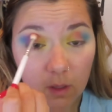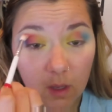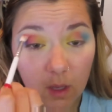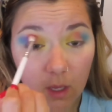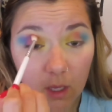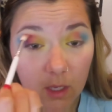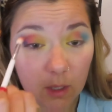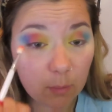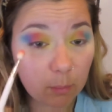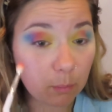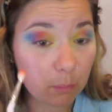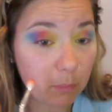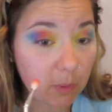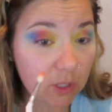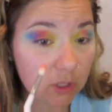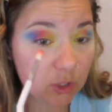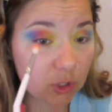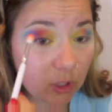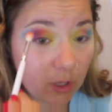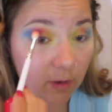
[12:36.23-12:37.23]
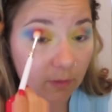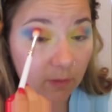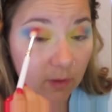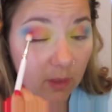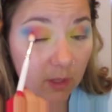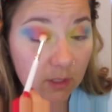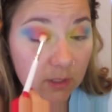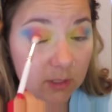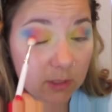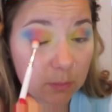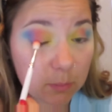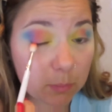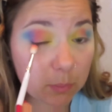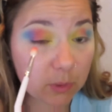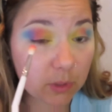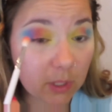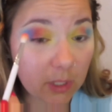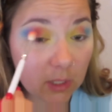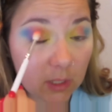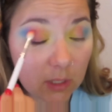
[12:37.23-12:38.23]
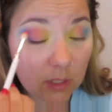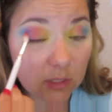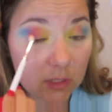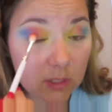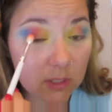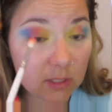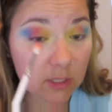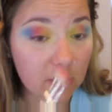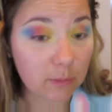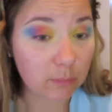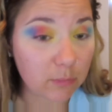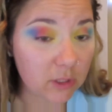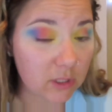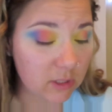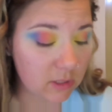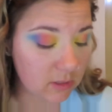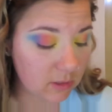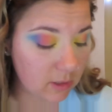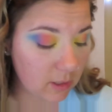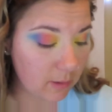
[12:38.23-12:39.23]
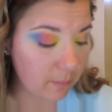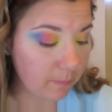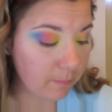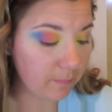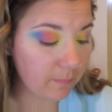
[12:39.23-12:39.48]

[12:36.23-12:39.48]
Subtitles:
And make sure everything is blended seamlessly.